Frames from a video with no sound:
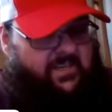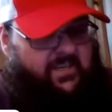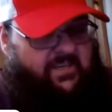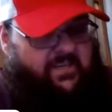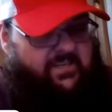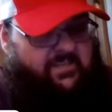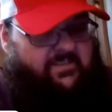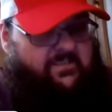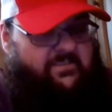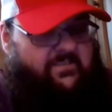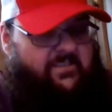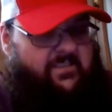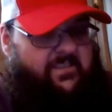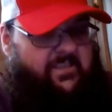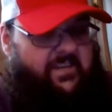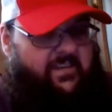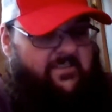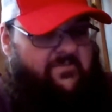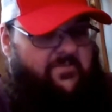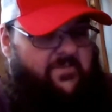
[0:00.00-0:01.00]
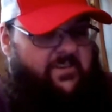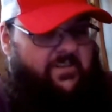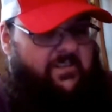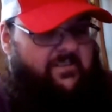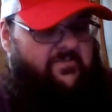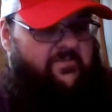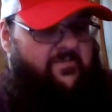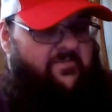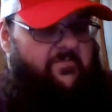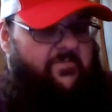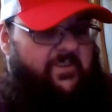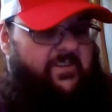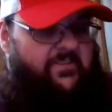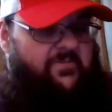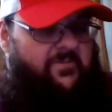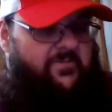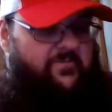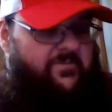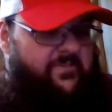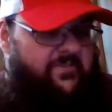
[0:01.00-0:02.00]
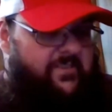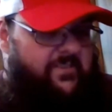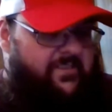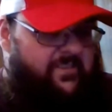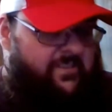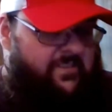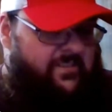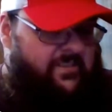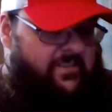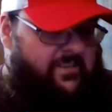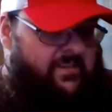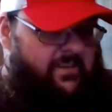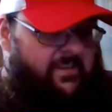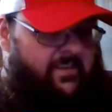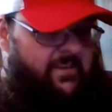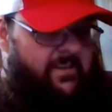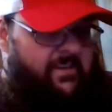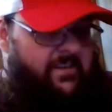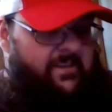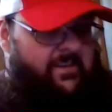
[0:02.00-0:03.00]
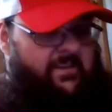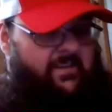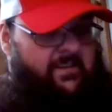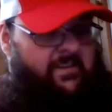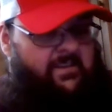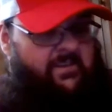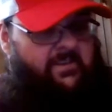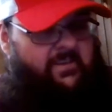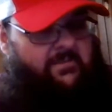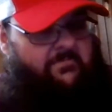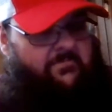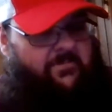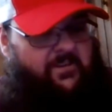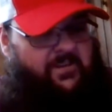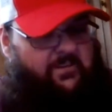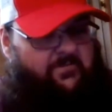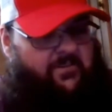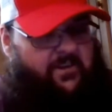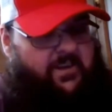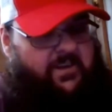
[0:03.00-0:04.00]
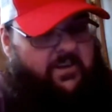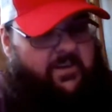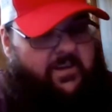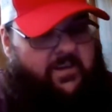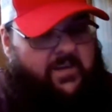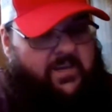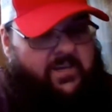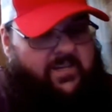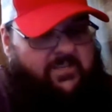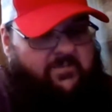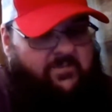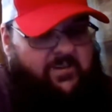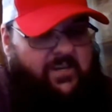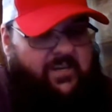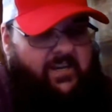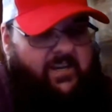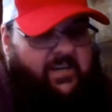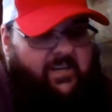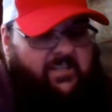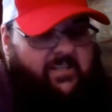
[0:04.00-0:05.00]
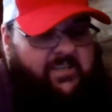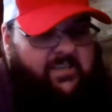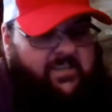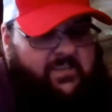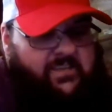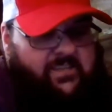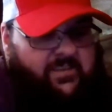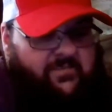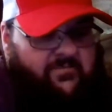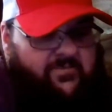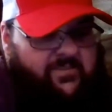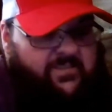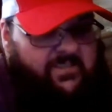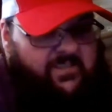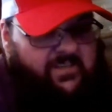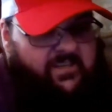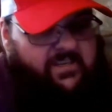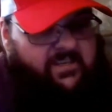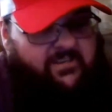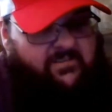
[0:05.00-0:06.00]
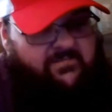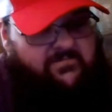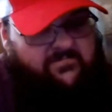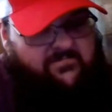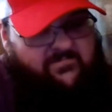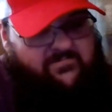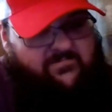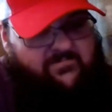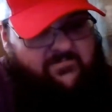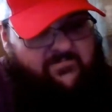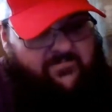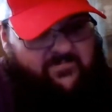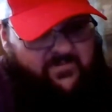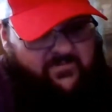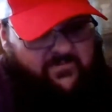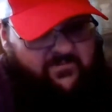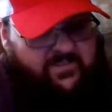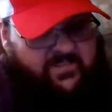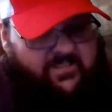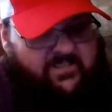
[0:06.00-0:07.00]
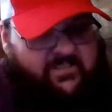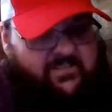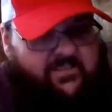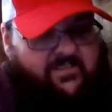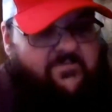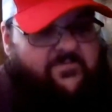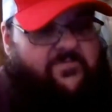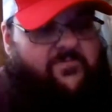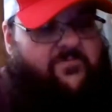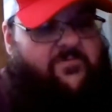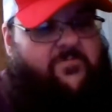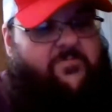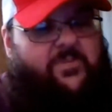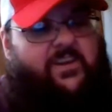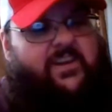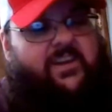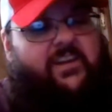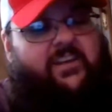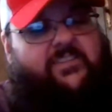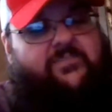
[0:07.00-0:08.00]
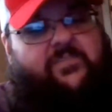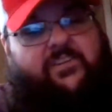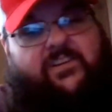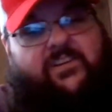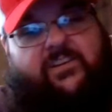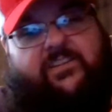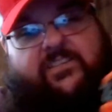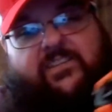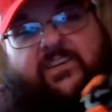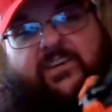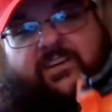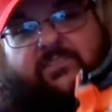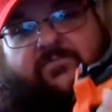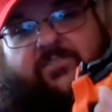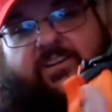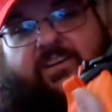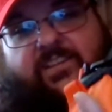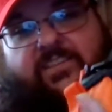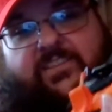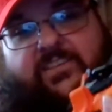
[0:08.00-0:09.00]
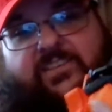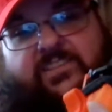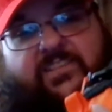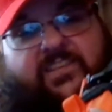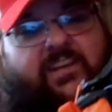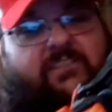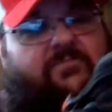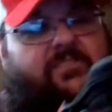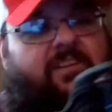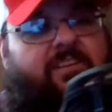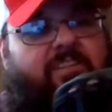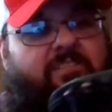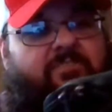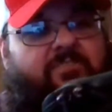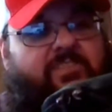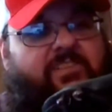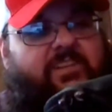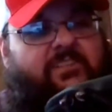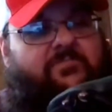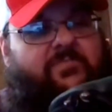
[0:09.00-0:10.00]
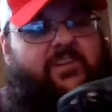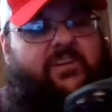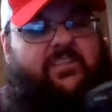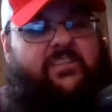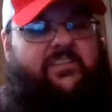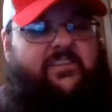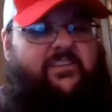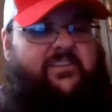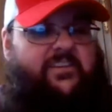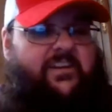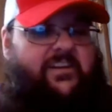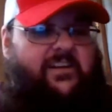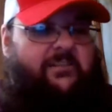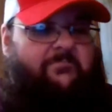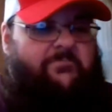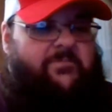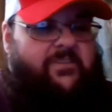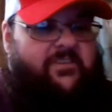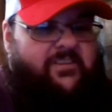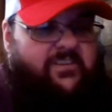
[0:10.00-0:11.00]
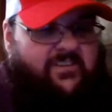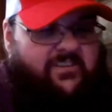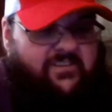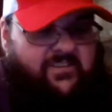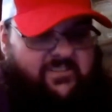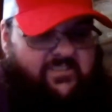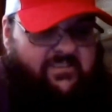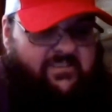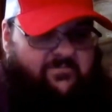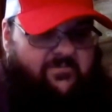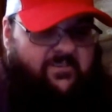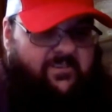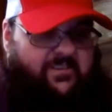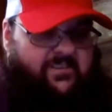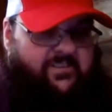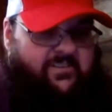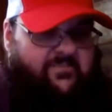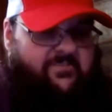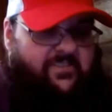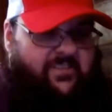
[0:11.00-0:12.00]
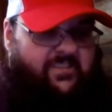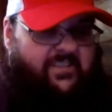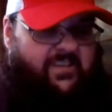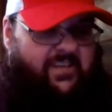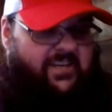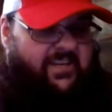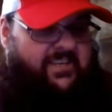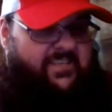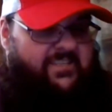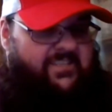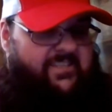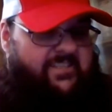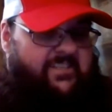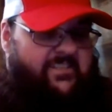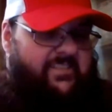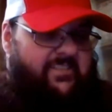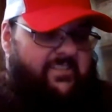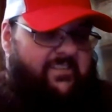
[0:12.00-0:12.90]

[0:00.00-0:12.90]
And then they kind of fucked over everybody is what it was. But anyway, so that was the first of 4 packs. We got that. We got this side. We got the other side. We got the top that we're gonna do the last.